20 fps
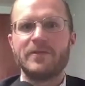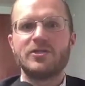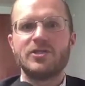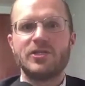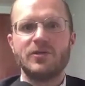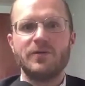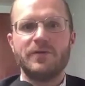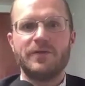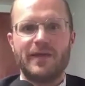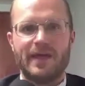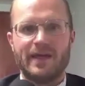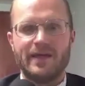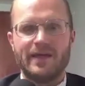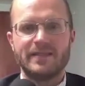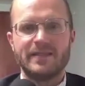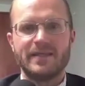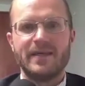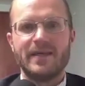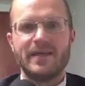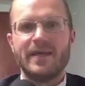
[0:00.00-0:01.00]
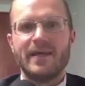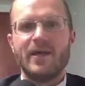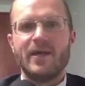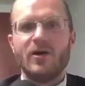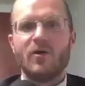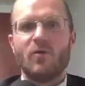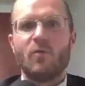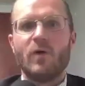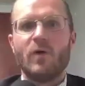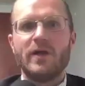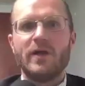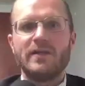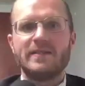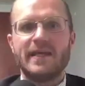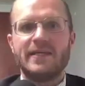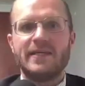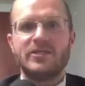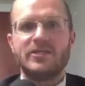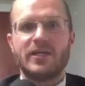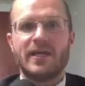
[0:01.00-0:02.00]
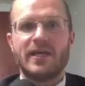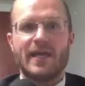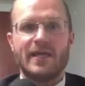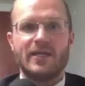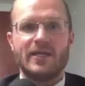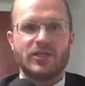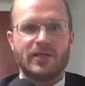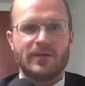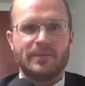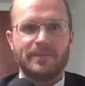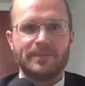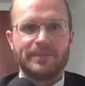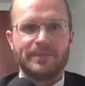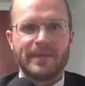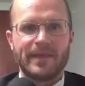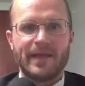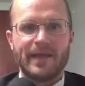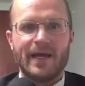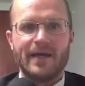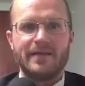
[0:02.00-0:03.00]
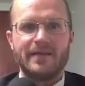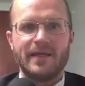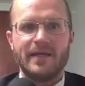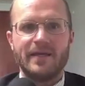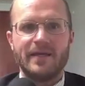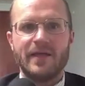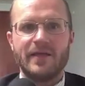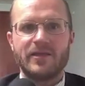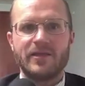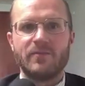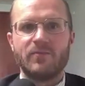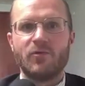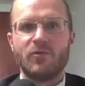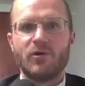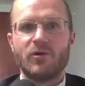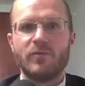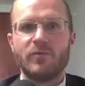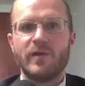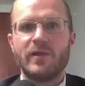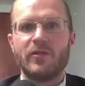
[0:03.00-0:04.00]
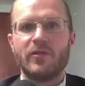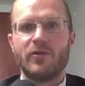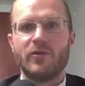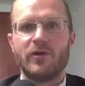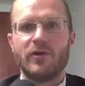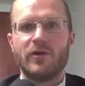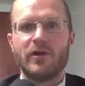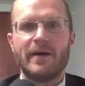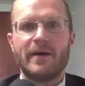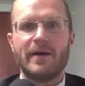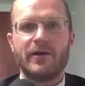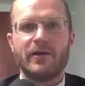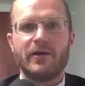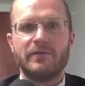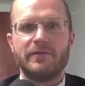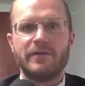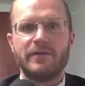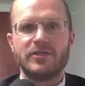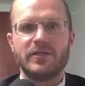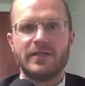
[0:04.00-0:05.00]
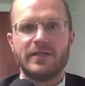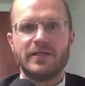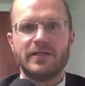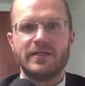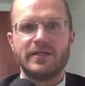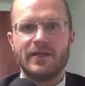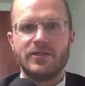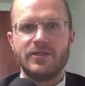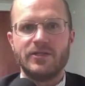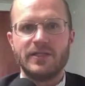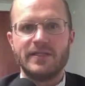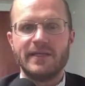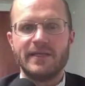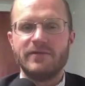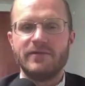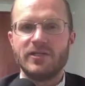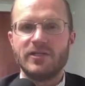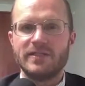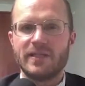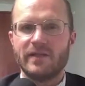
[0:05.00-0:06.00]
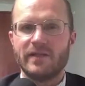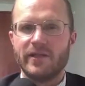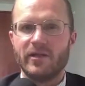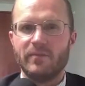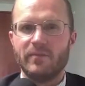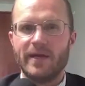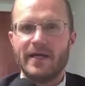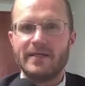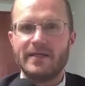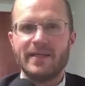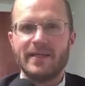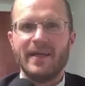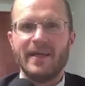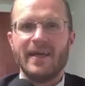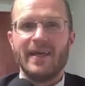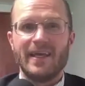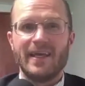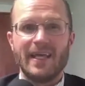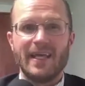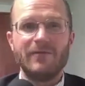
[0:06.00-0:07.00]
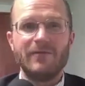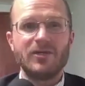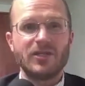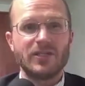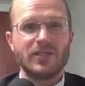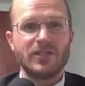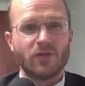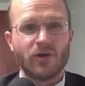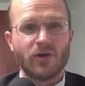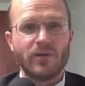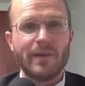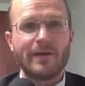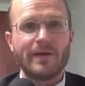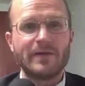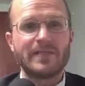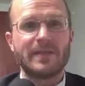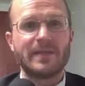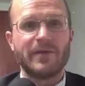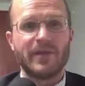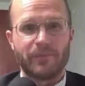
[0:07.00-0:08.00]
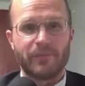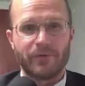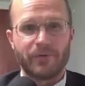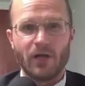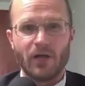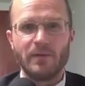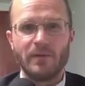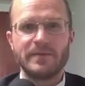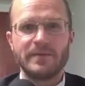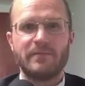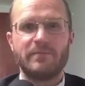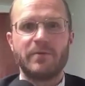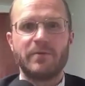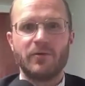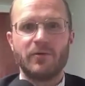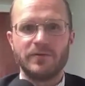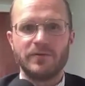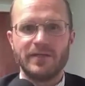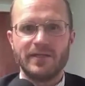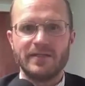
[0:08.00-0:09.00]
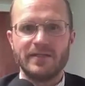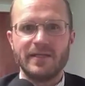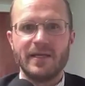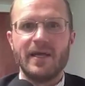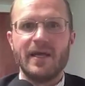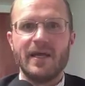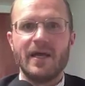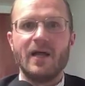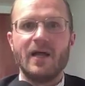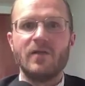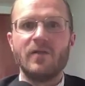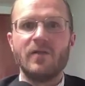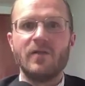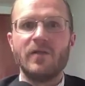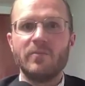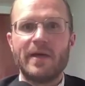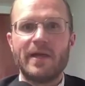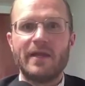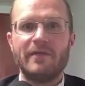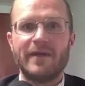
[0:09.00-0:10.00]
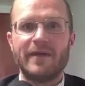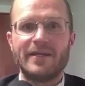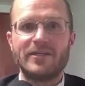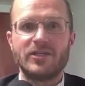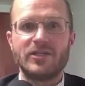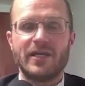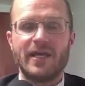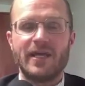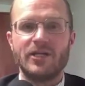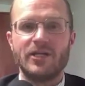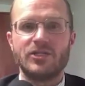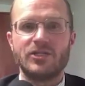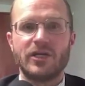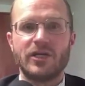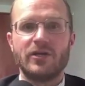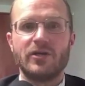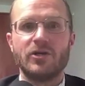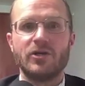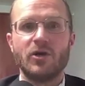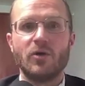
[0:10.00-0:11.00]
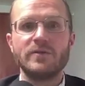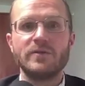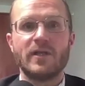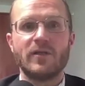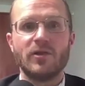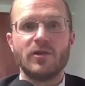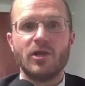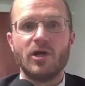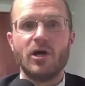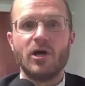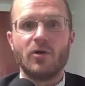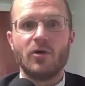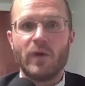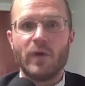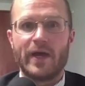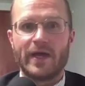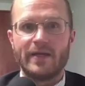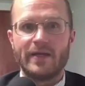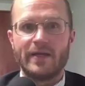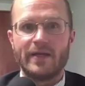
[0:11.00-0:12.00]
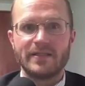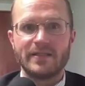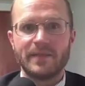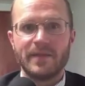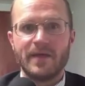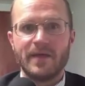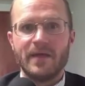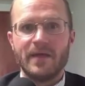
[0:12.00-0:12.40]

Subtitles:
Two things. One is education. I think that the more we learn about artificial intelligence, even just a little bit, even just learn about some of the problems it poses, a little bit of education goes a long ways.